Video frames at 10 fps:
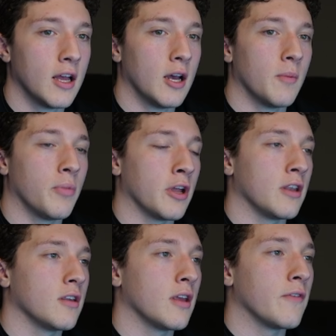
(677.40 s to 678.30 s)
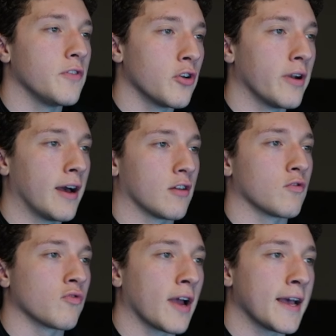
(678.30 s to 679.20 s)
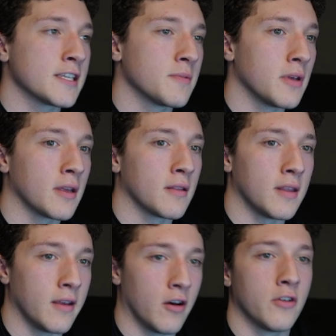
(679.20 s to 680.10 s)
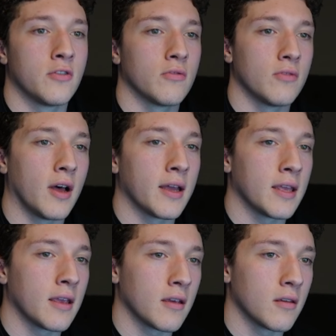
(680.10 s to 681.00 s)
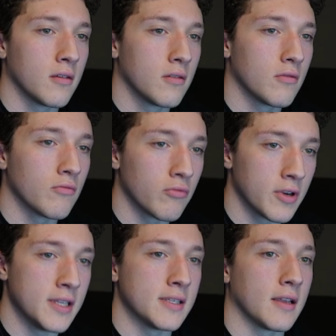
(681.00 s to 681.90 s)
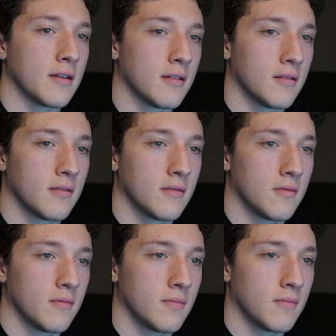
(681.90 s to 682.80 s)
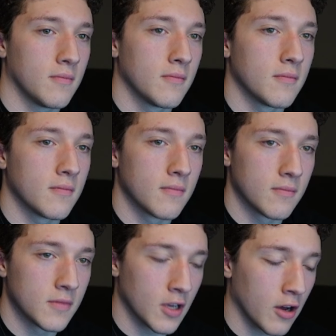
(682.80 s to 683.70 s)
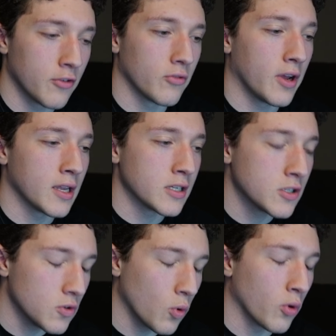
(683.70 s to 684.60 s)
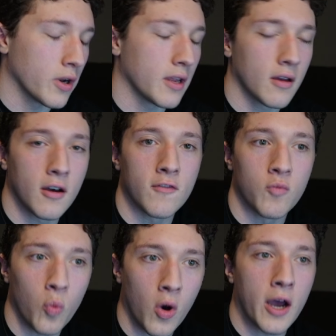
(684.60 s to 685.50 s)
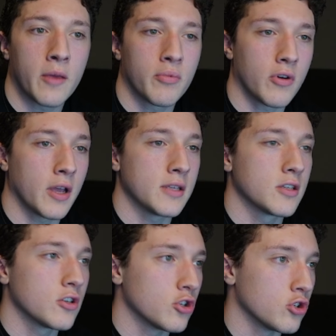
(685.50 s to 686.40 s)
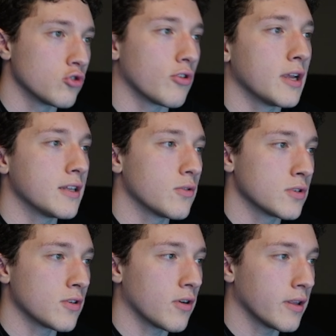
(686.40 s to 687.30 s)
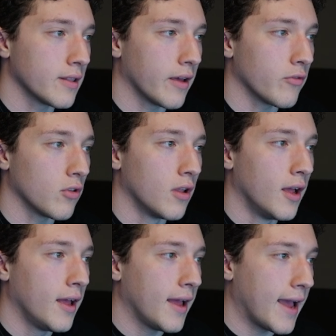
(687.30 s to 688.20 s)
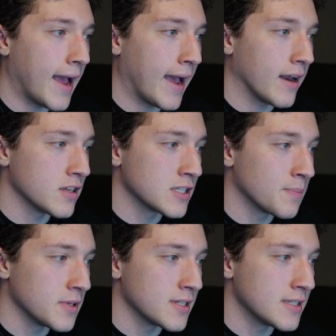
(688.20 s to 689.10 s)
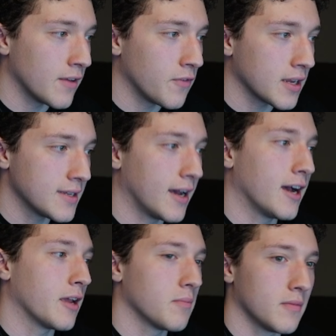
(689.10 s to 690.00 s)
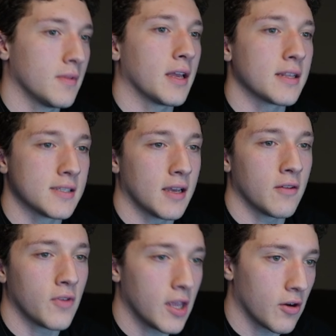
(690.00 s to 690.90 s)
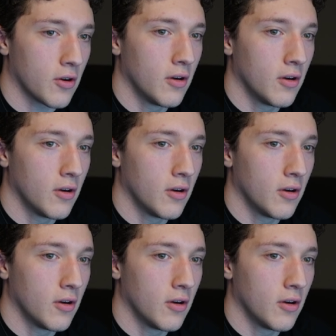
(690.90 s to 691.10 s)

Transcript: but if you're not grasping the underlying reason, the underlying story of why price should trade to a certain level at a specific time, like inside of here,